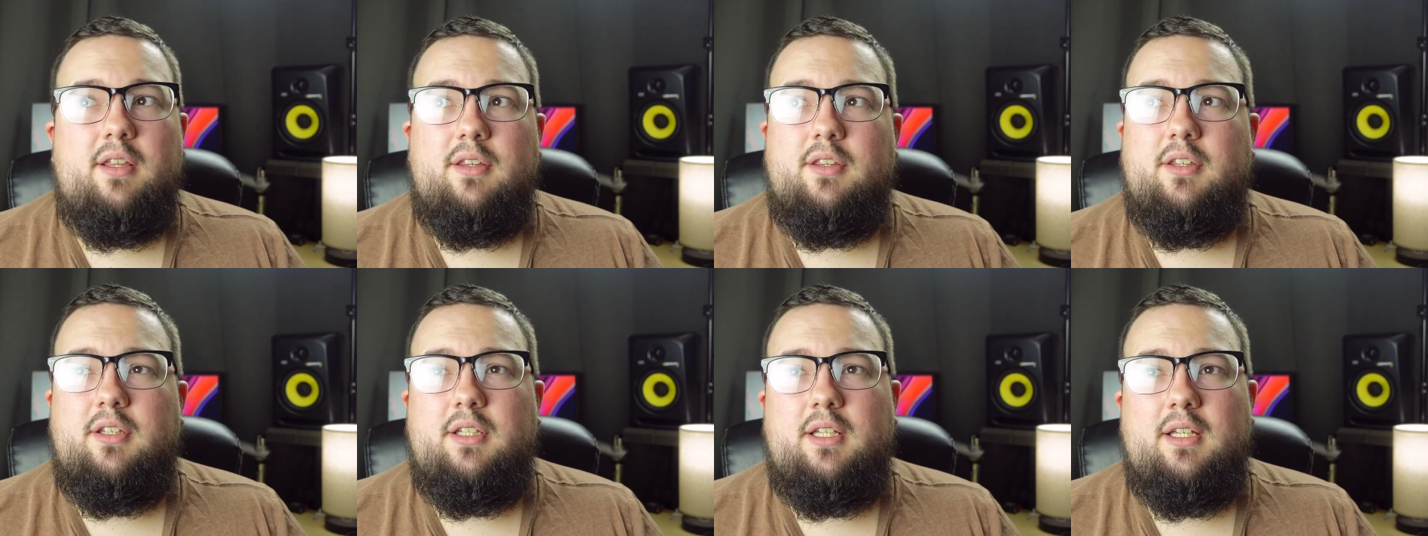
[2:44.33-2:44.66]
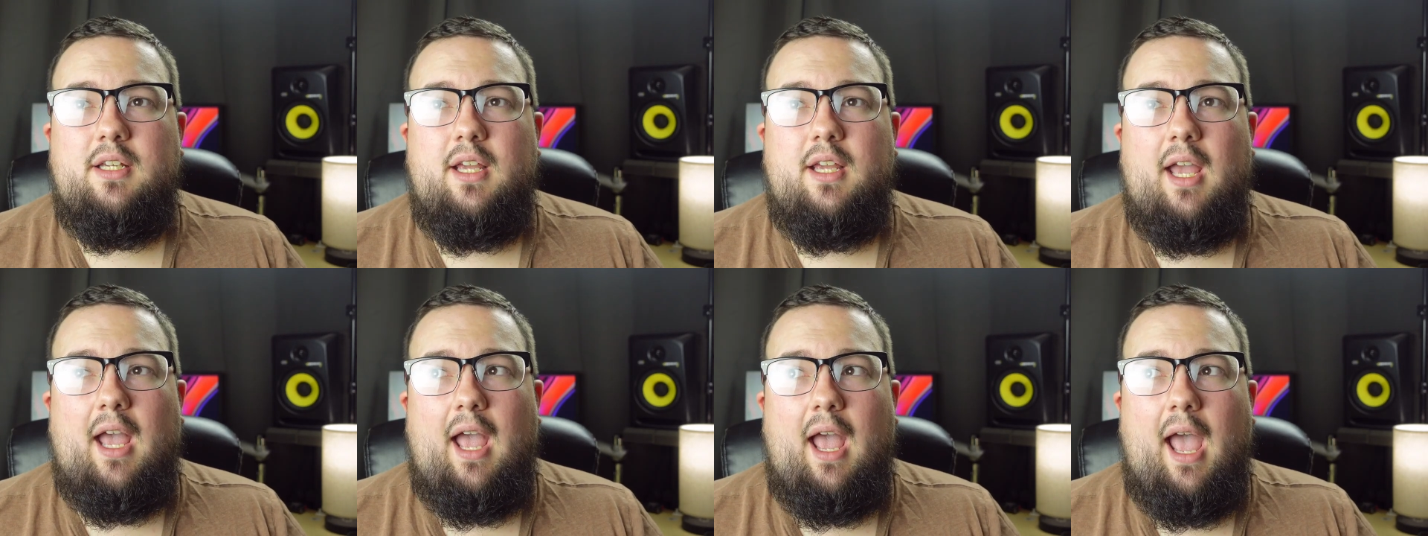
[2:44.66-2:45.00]

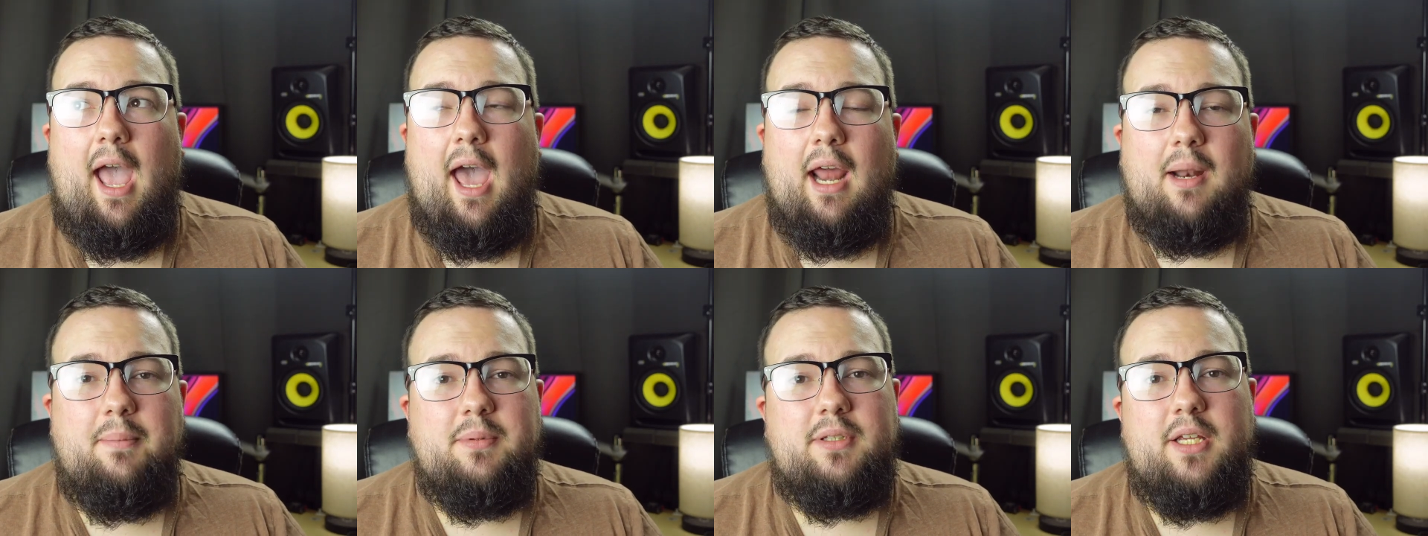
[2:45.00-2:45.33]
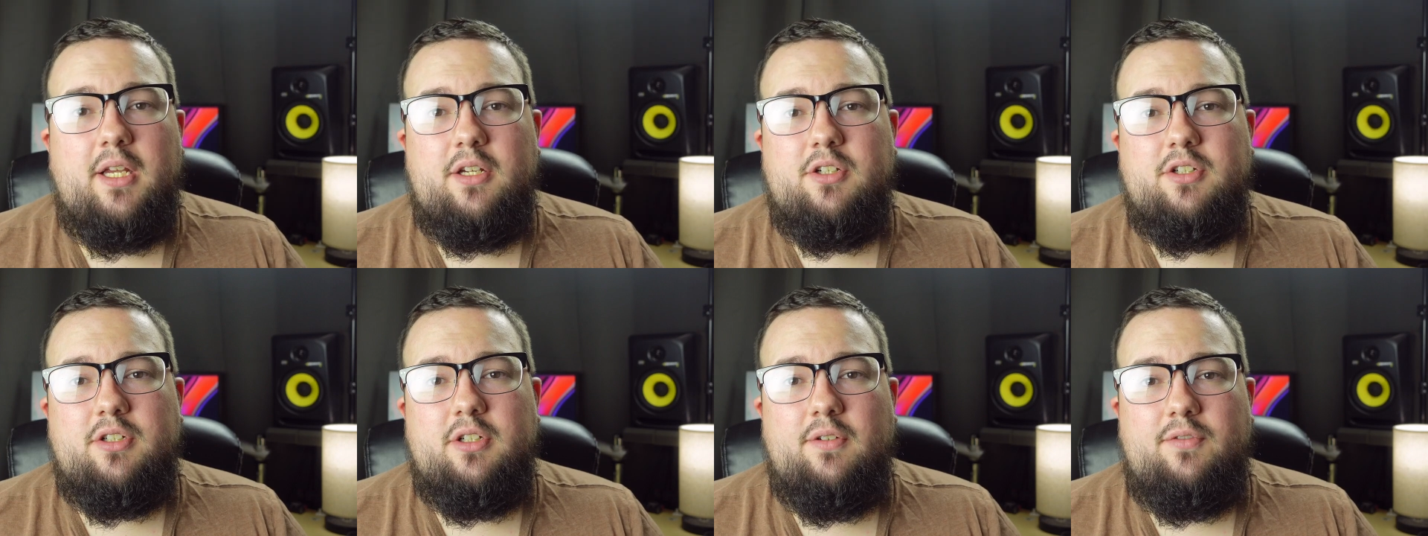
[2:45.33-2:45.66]
the
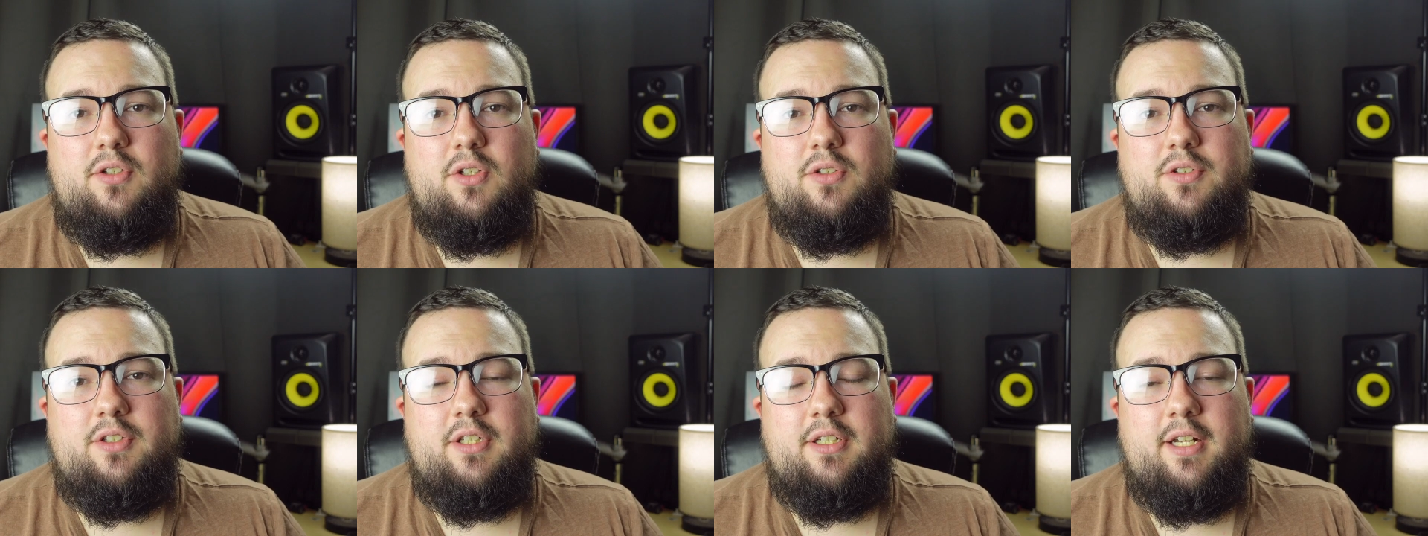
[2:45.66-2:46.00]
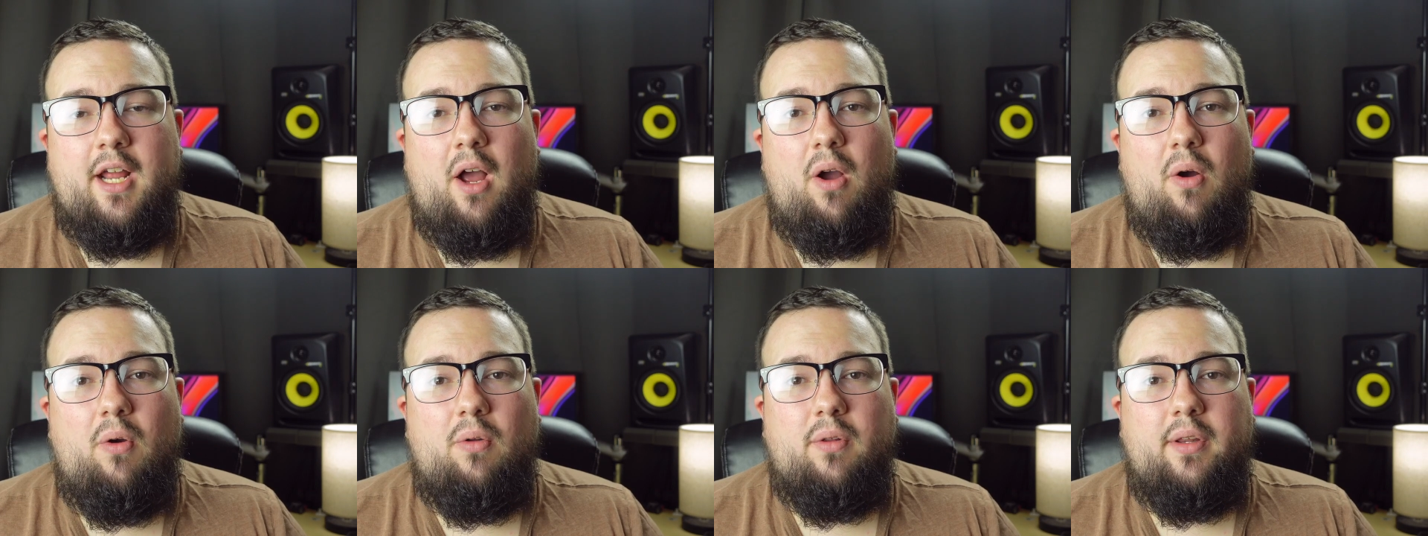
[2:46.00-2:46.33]
adaptation of using
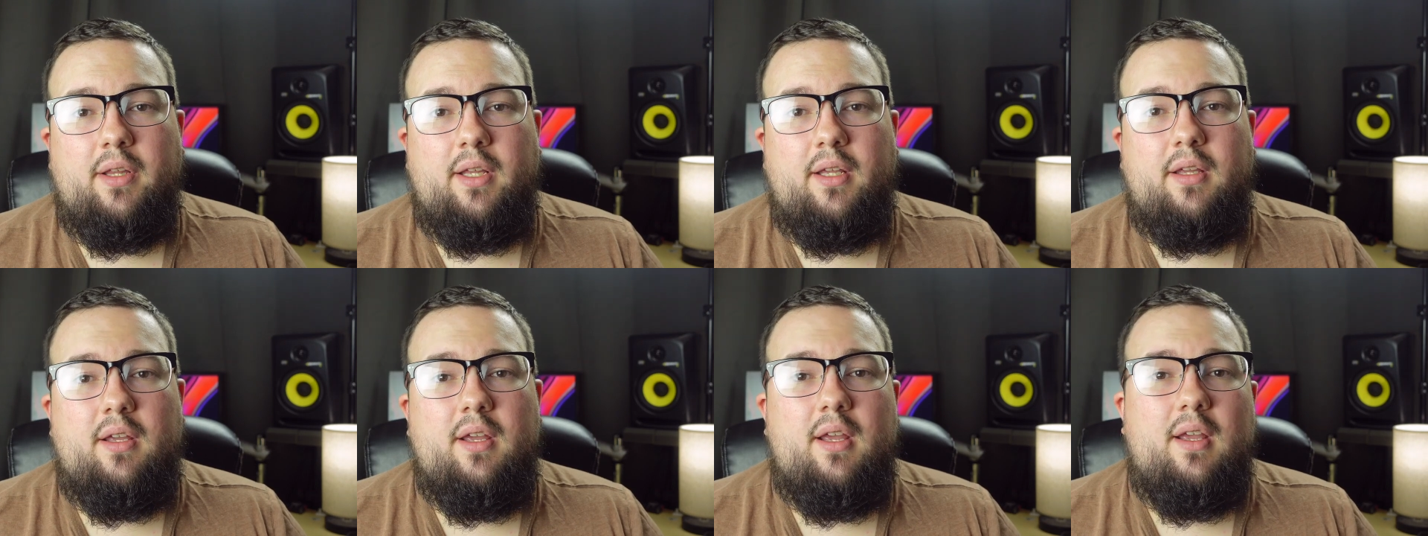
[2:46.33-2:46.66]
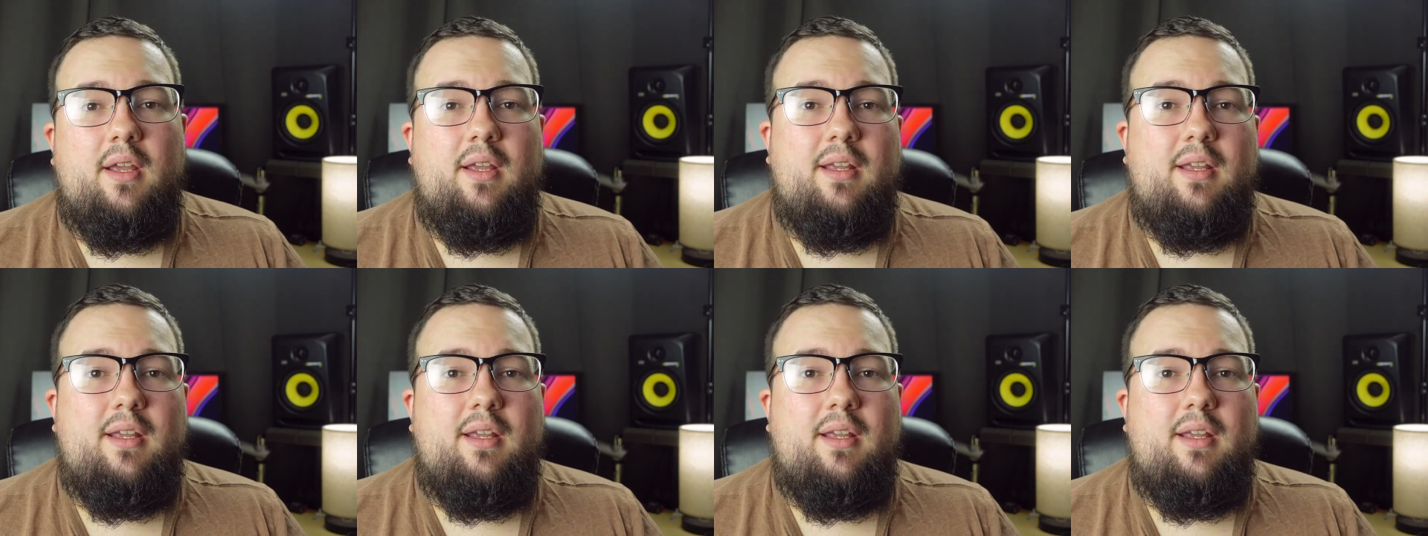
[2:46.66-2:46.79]
not only